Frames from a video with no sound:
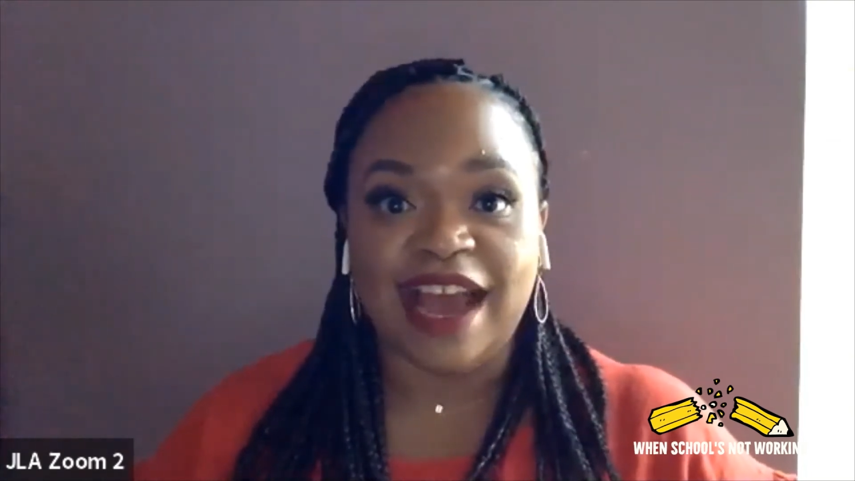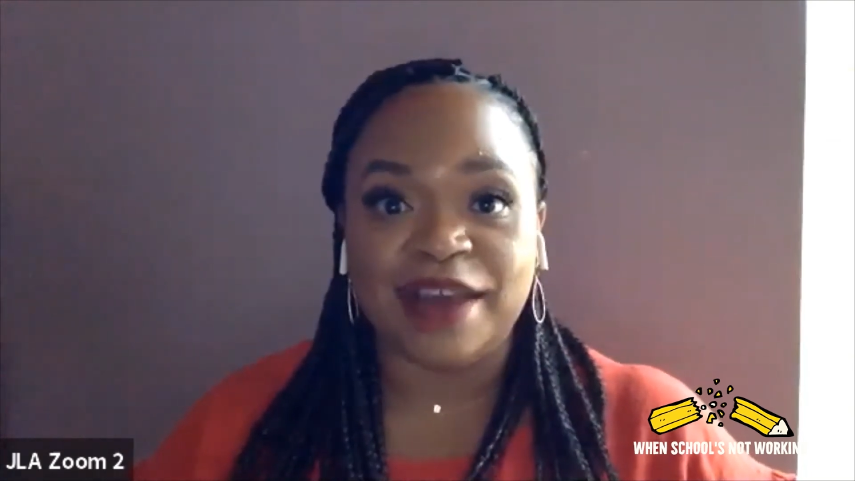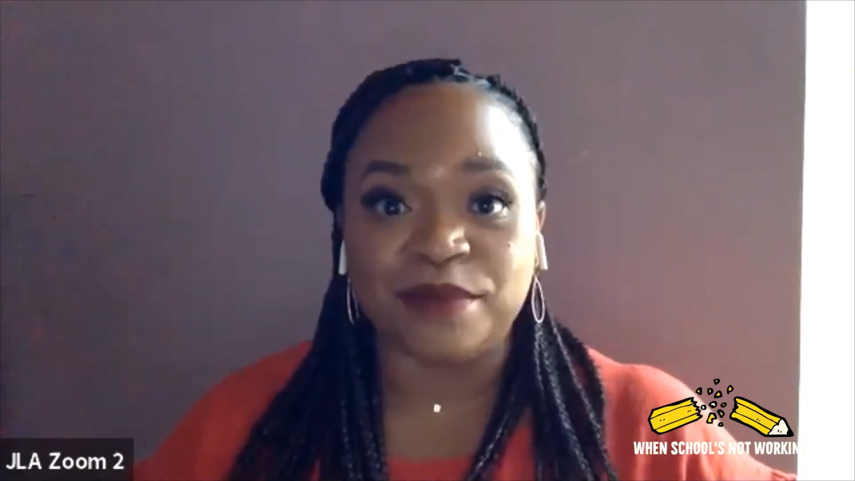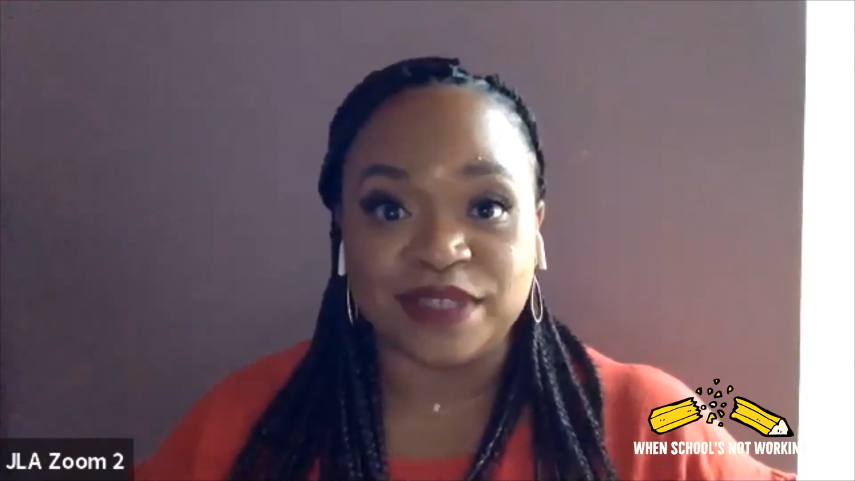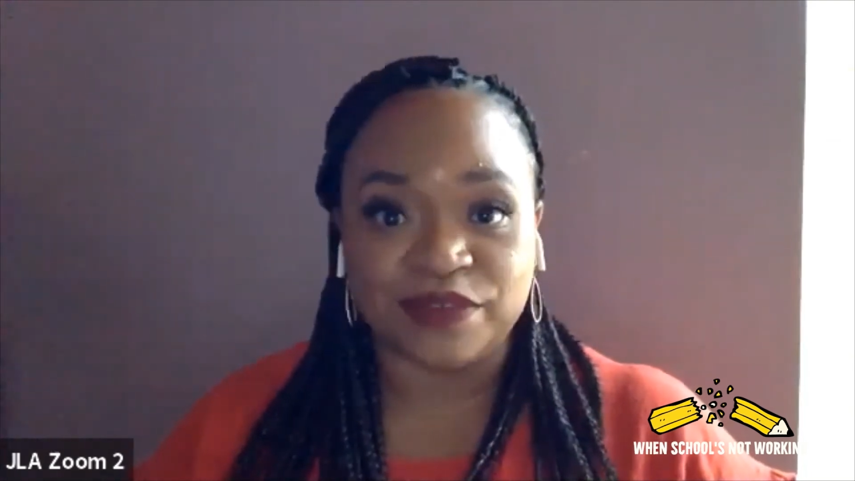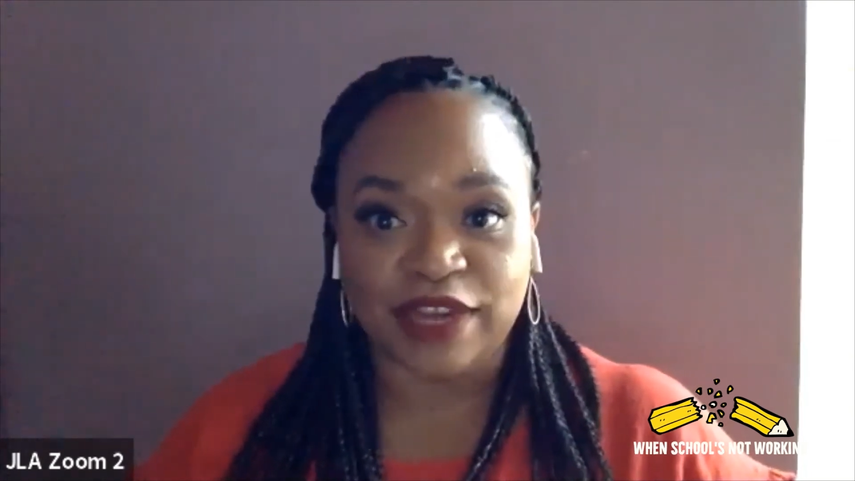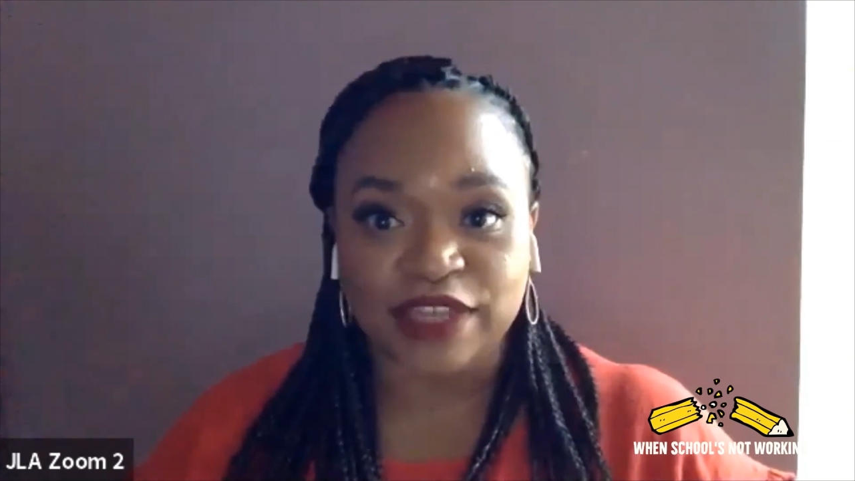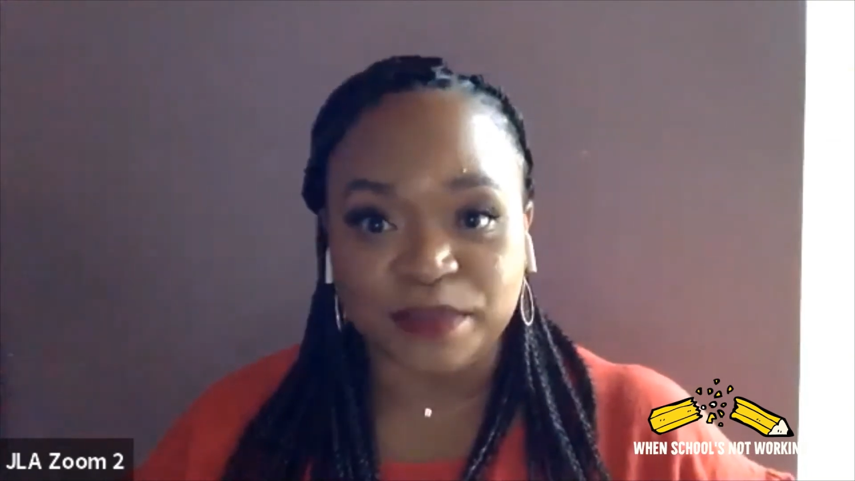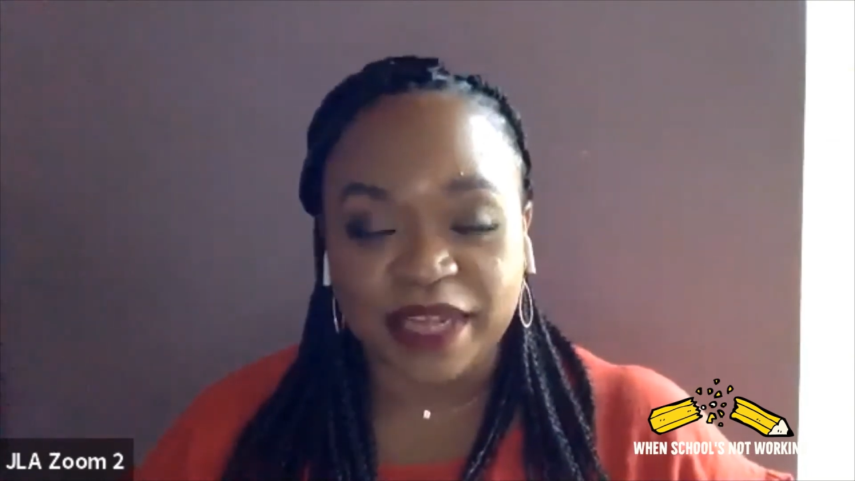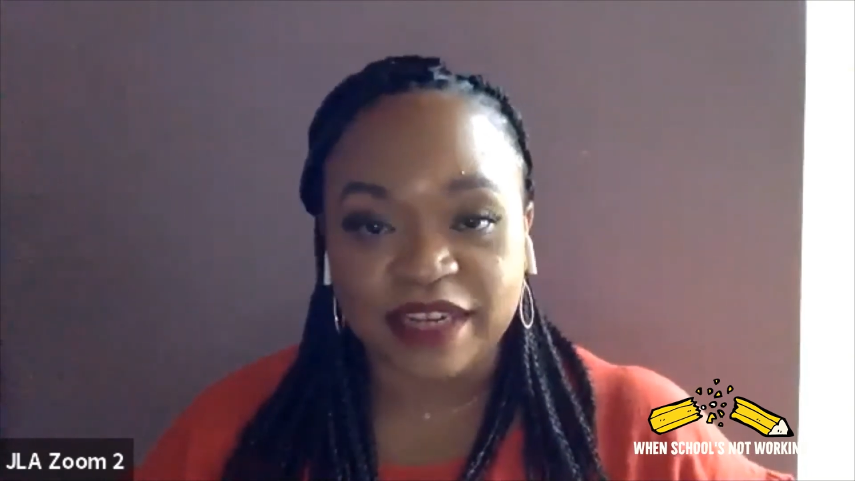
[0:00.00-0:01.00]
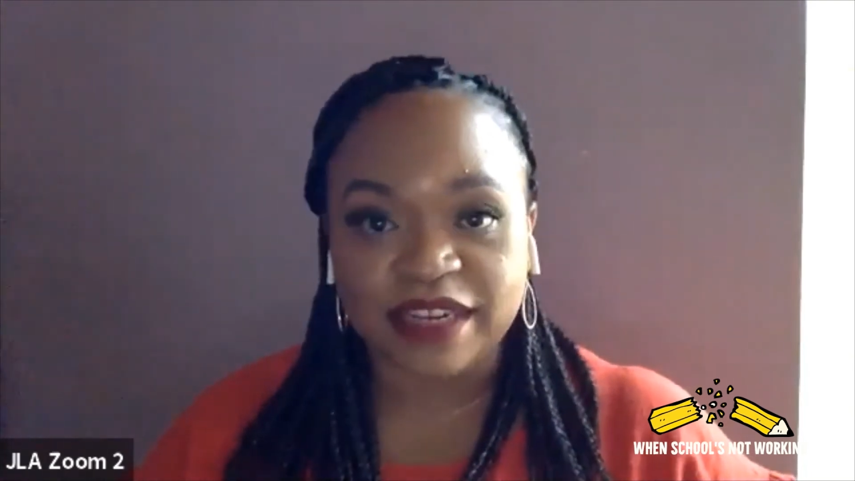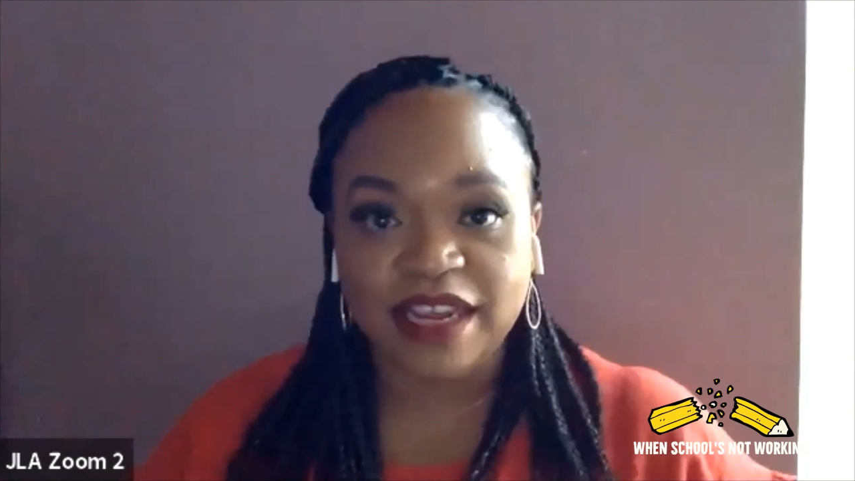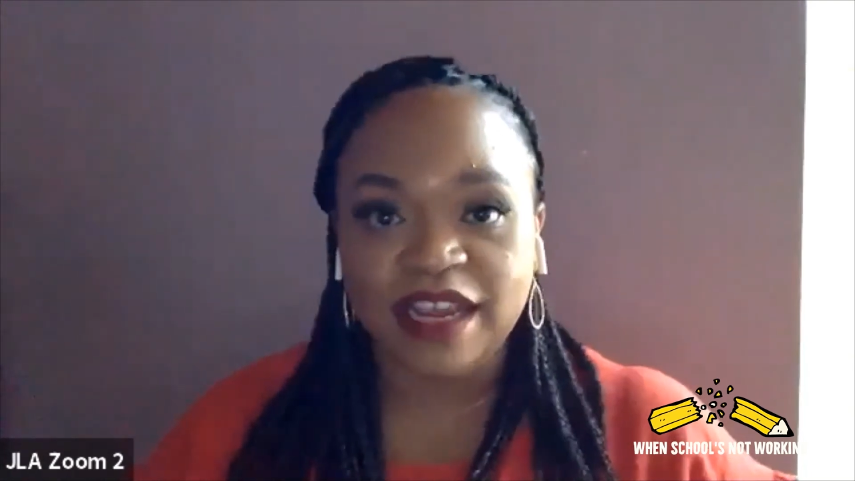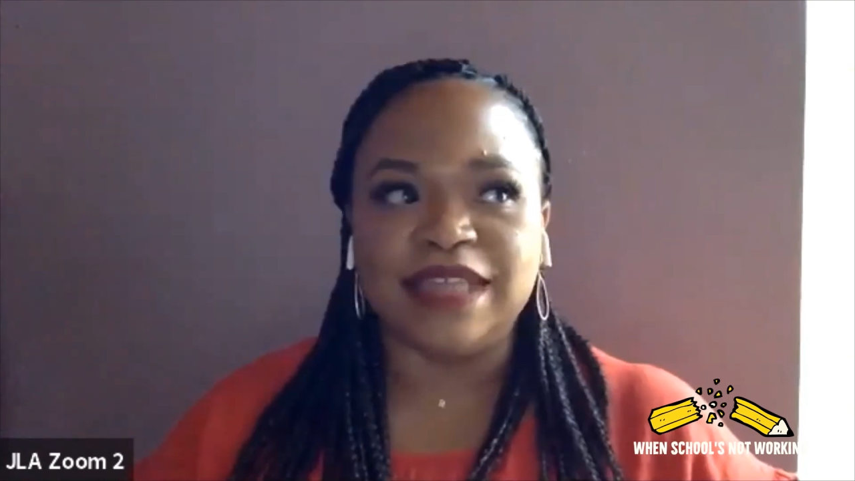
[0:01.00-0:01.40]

I was a freshman.